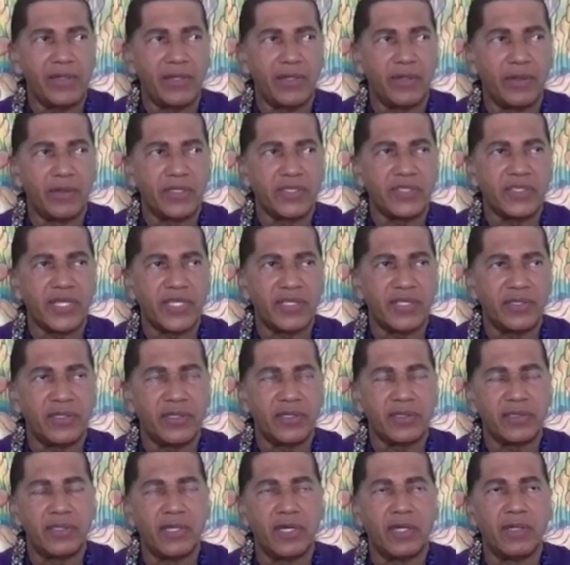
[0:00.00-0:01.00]
noticed, I
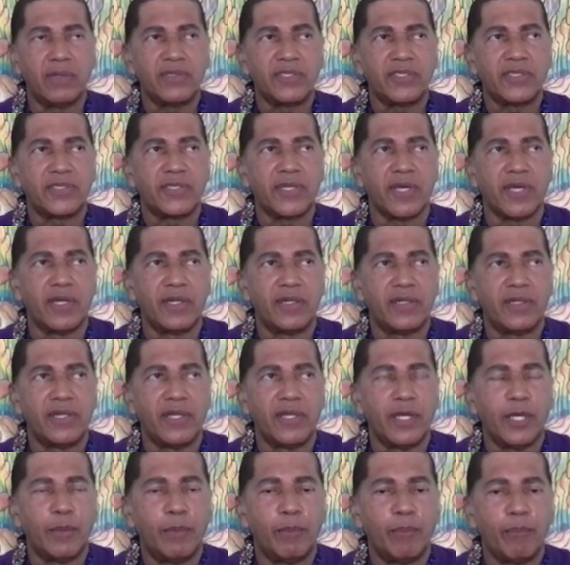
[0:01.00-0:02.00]
took notes
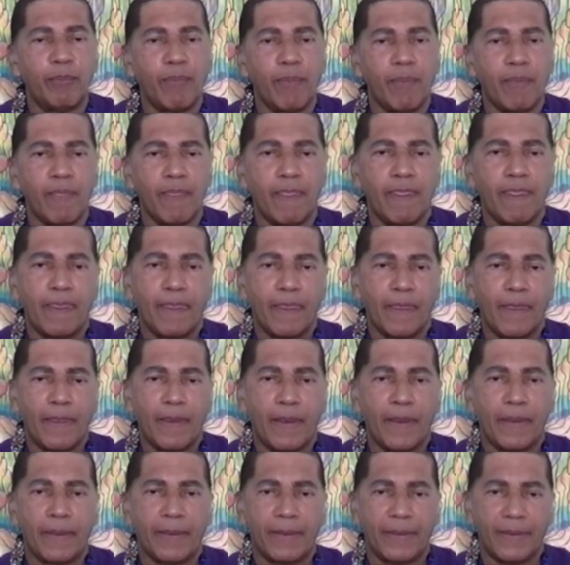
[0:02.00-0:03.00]
on
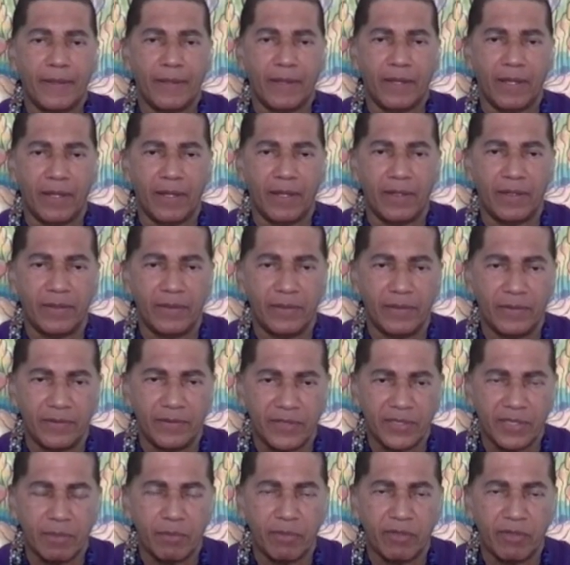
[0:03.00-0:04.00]

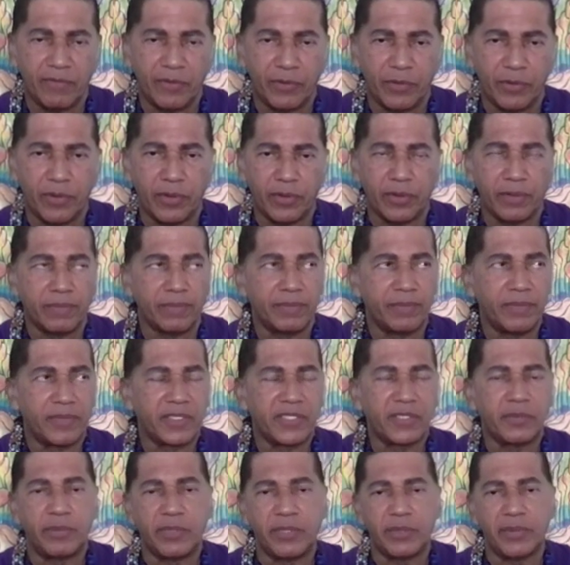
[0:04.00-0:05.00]
some of your
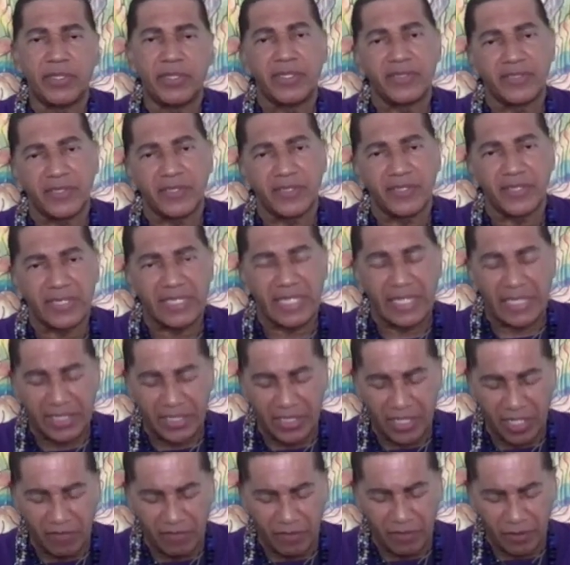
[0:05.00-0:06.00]
experiences and
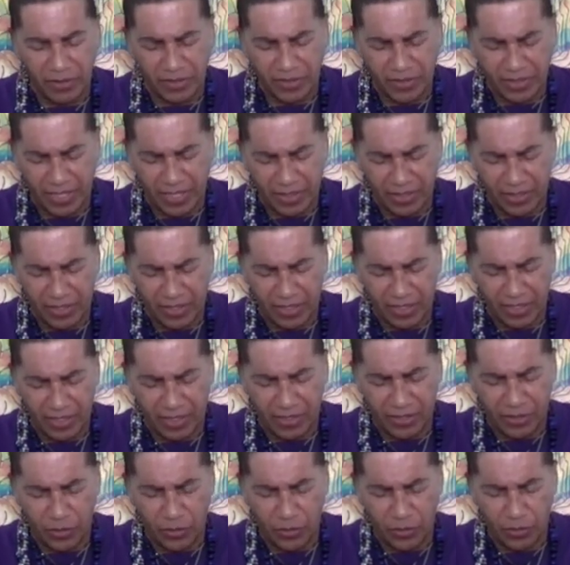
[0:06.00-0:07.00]
endeavors, and
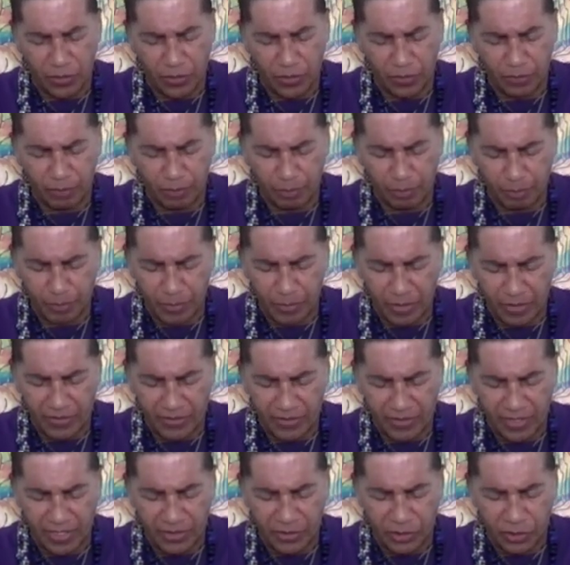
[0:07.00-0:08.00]

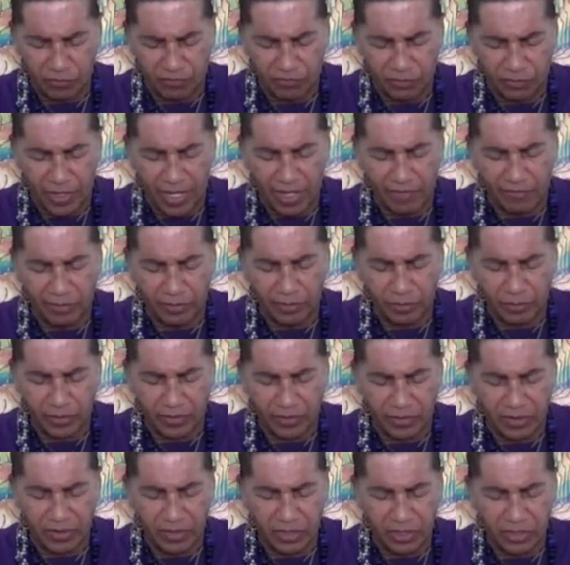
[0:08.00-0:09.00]
it says you've traveled
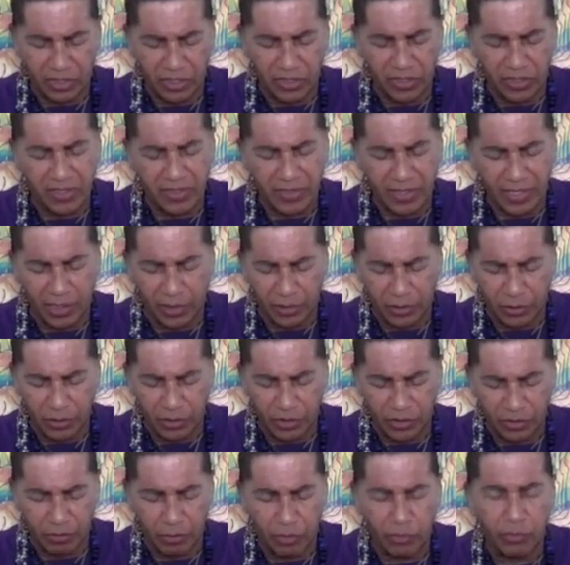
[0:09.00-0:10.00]
with indigenous
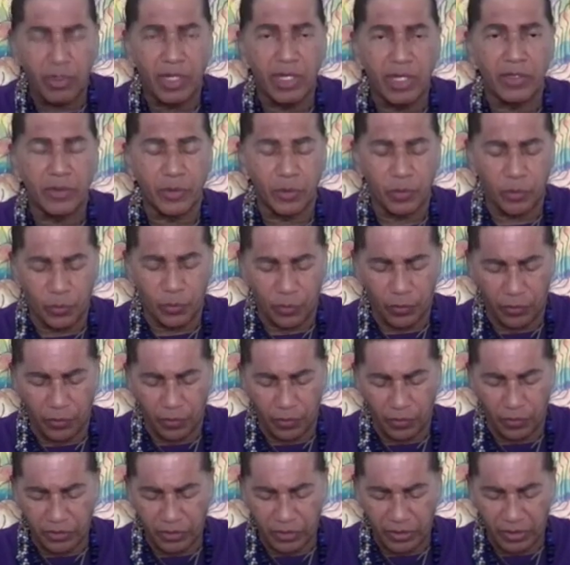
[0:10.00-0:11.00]
elders from around the
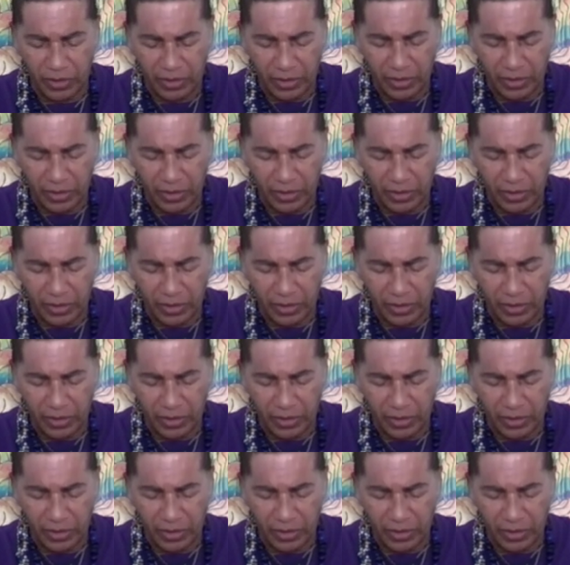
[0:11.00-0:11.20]
world: